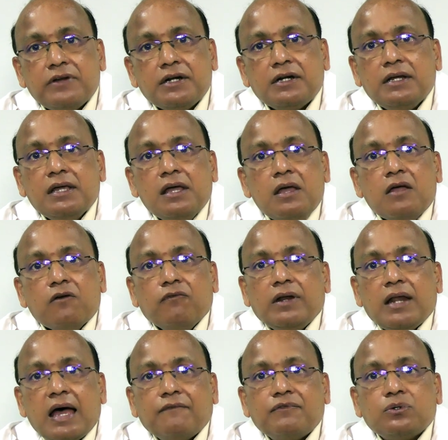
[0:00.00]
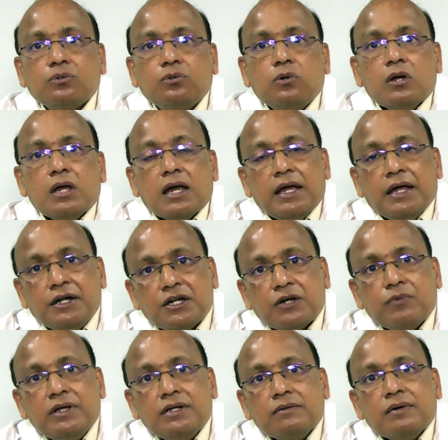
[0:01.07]
definitely we'll have to
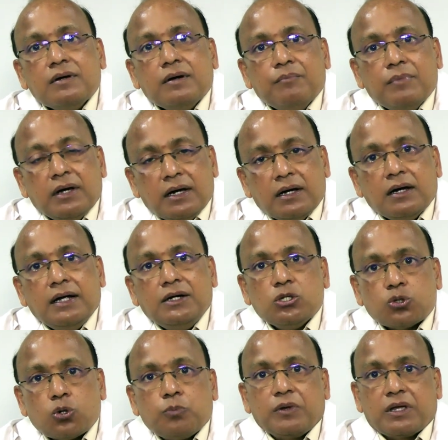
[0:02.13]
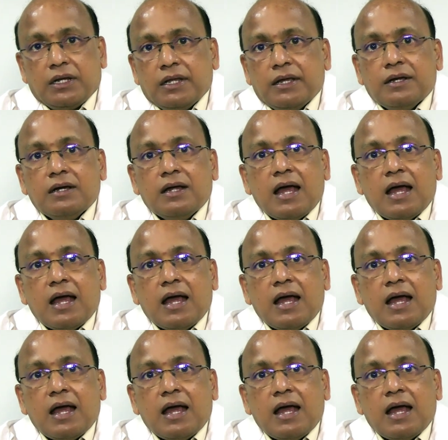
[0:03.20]
intervene uh, endoscopically.